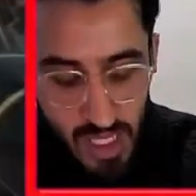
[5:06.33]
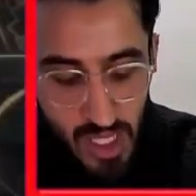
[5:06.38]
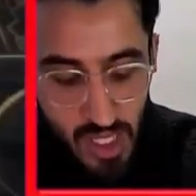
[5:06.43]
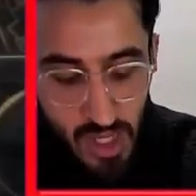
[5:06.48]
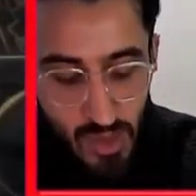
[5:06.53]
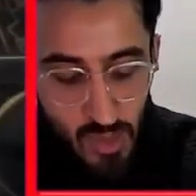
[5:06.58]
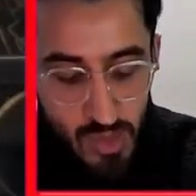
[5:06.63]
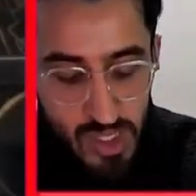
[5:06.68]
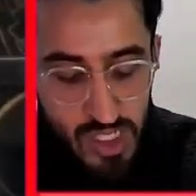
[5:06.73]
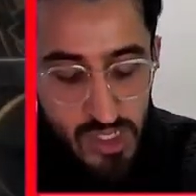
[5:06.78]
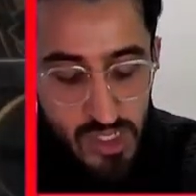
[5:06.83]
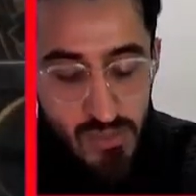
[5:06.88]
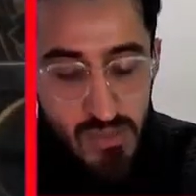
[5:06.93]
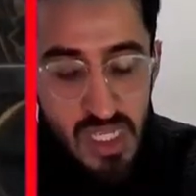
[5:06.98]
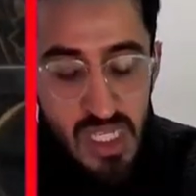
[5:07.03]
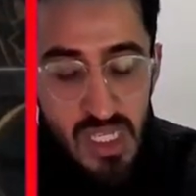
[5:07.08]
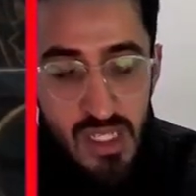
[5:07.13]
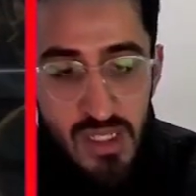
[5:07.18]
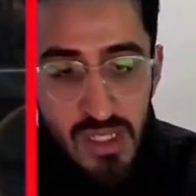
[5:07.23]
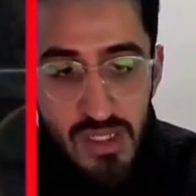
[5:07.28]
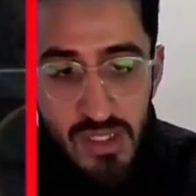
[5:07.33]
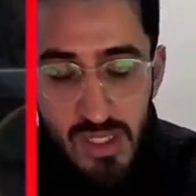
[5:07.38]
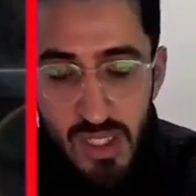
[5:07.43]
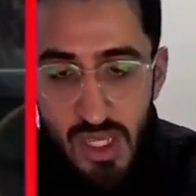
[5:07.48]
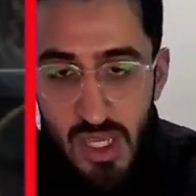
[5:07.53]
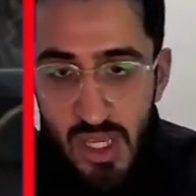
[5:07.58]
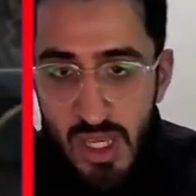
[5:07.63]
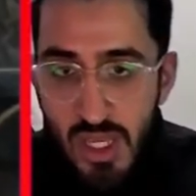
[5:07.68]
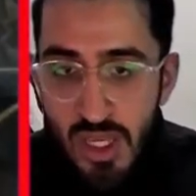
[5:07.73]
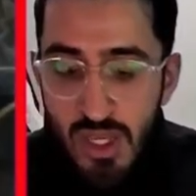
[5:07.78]
which means
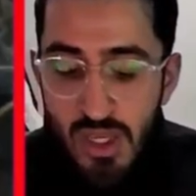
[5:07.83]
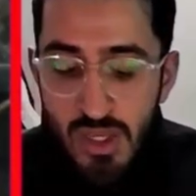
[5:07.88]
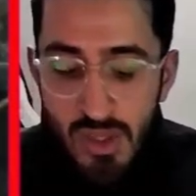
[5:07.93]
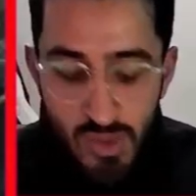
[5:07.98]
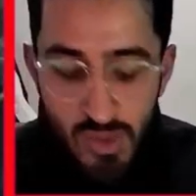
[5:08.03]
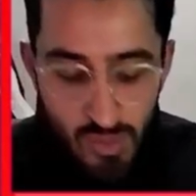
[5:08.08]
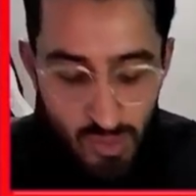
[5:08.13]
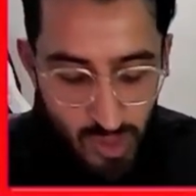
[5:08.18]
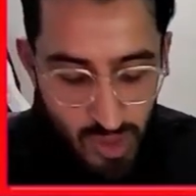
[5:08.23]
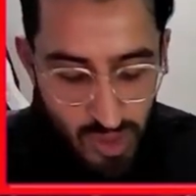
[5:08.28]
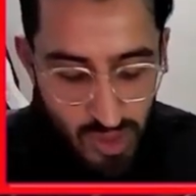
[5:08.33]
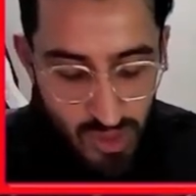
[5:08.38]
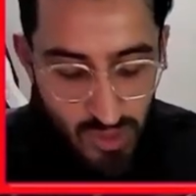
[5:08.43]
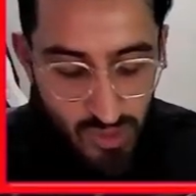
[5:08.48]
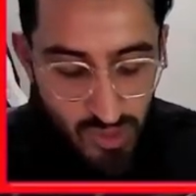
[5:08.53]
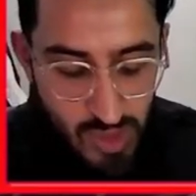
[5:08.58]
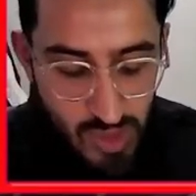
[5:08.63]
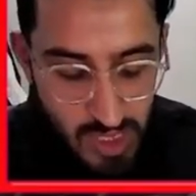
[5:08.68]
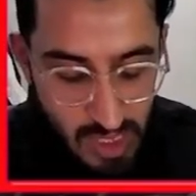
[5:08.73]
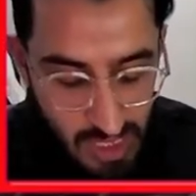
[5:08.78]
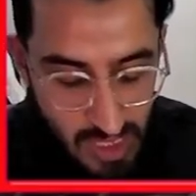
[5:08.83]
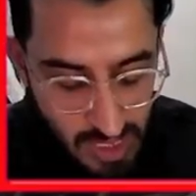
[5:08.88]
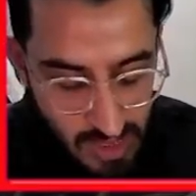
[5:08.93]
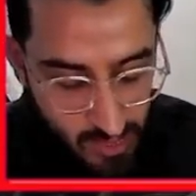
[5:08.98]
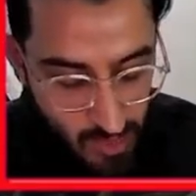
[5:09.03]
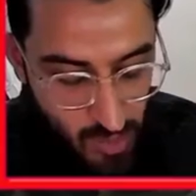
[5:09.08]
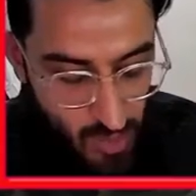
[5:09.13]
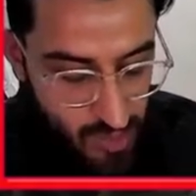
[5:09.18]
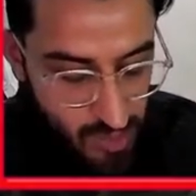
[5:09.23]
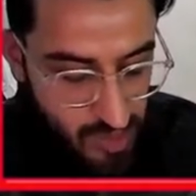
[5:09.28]
what you really
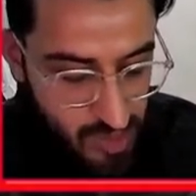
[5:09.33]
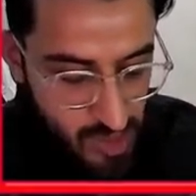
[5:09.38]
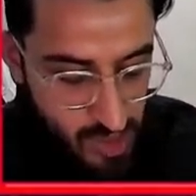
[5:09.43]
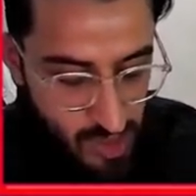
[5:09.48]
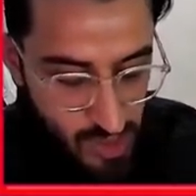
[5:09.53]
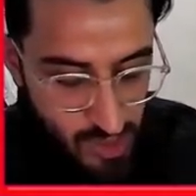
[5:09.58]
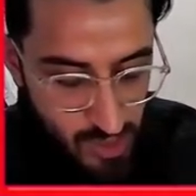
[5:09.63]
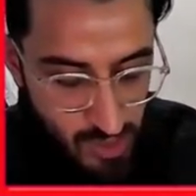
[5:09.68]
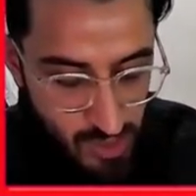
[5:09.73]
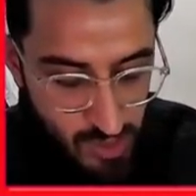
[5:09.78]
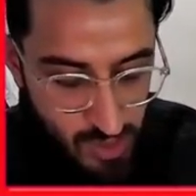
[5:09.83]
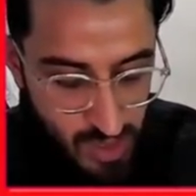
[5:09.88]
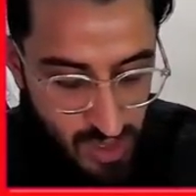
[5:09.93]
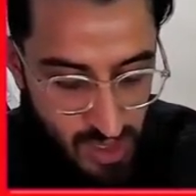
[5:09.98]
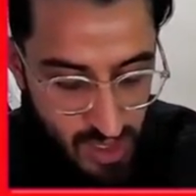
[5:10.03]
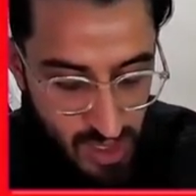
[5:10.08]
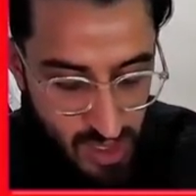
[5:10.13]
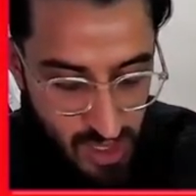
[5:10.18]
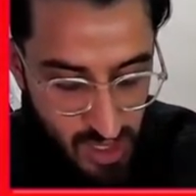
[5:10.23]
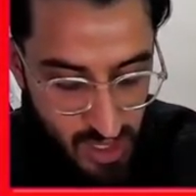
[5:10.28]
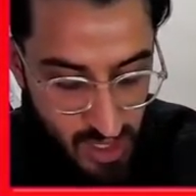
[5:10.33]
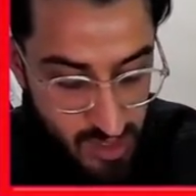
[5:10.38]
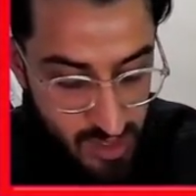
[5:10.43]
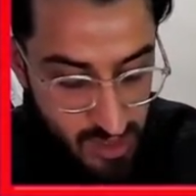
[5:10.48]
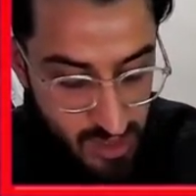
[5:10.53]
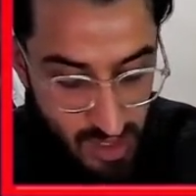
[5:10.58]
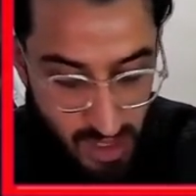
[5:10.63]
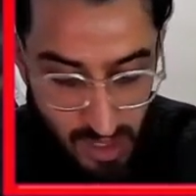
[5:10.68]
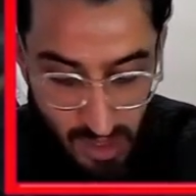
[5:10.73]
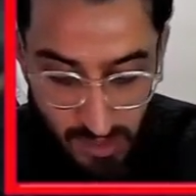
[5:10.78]
want to do is,
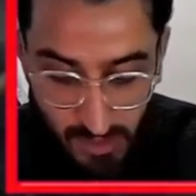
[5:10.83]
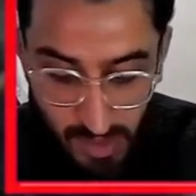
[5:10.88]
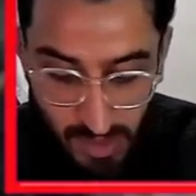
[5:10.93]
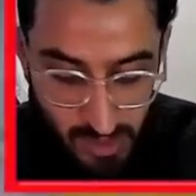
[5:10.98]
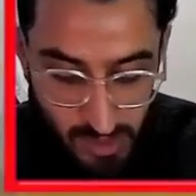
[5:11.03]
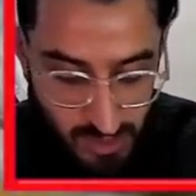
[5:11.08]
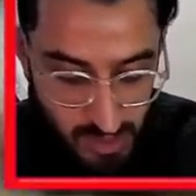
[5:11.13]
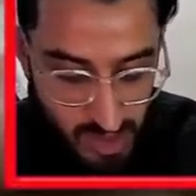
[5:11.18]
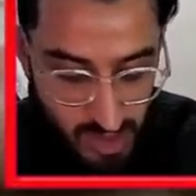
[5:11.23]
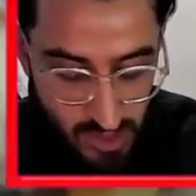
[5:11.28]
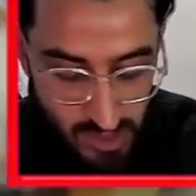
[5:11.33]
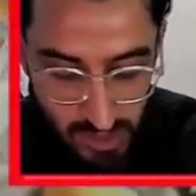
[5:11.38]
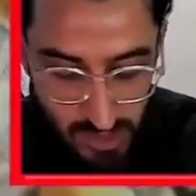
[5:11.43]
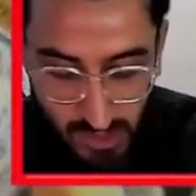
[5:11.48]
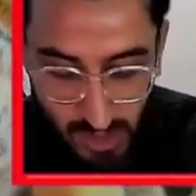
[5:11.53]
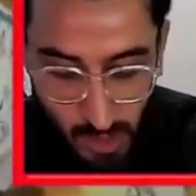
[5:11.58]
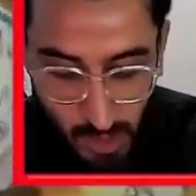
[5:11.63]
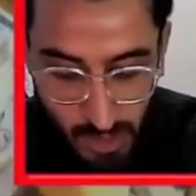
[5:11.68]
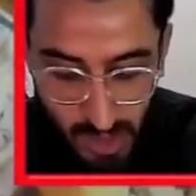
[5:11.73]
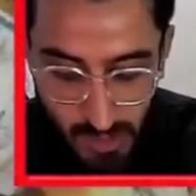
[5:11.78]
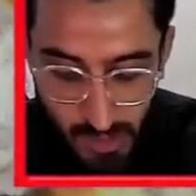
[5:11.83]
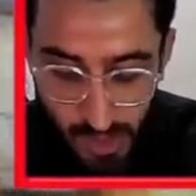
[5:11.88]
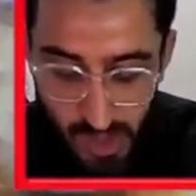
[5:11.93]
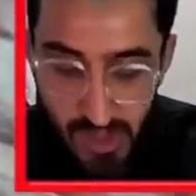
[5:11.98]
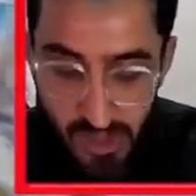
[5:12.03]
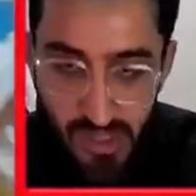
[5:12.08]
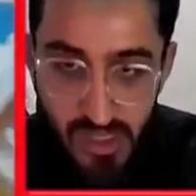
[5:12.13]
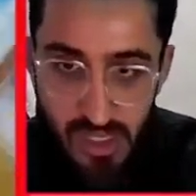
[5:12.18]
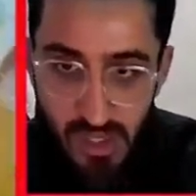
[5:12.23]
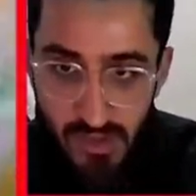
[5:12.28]
uh, well, just open the
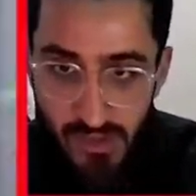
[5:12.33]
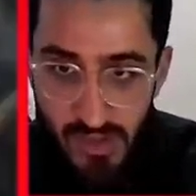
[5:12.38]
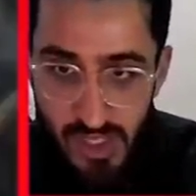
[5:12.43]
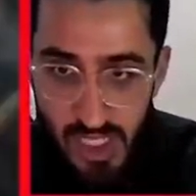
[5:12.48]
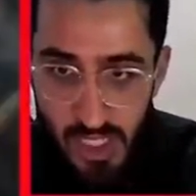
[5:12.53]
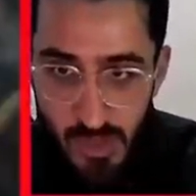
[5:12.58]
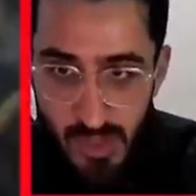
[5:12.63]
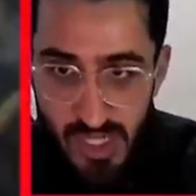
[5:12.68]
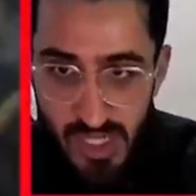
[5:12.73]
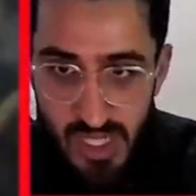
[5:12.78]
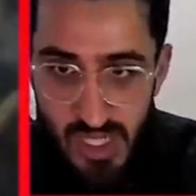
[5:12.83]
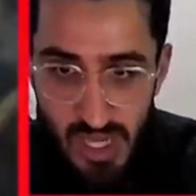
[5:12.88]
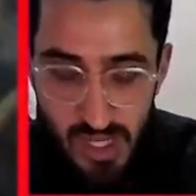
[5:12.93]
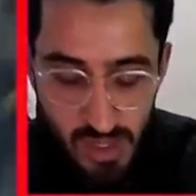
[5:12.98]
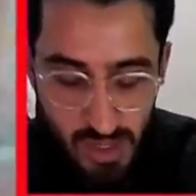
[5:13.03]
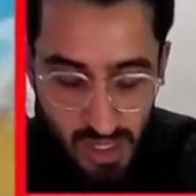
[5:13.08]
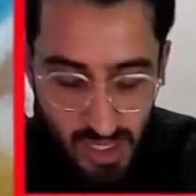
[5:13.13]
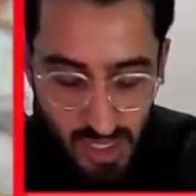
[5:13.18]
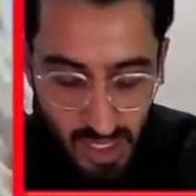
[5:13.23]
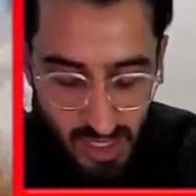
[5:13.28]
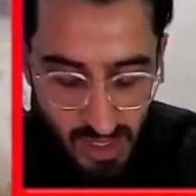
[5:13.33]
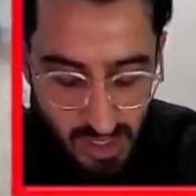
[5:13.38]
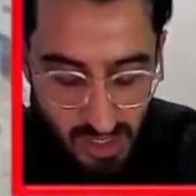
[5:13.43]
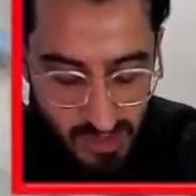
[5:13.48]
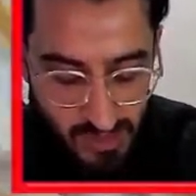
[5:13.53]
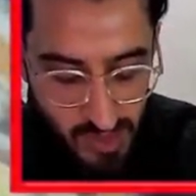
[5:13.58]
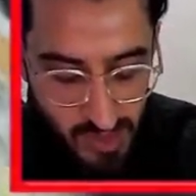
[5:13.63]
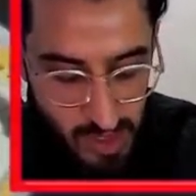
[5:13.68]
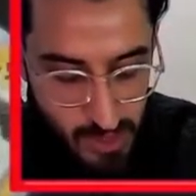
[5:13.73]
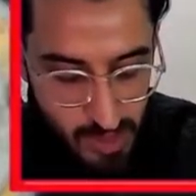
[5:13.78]
product. Obviously, we didn't get anything in this
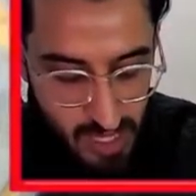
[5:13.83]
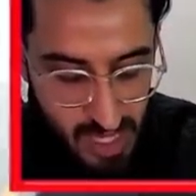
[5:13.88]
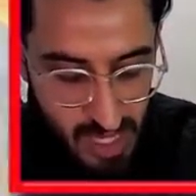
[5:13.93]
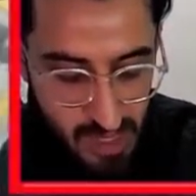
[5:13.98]
first pack,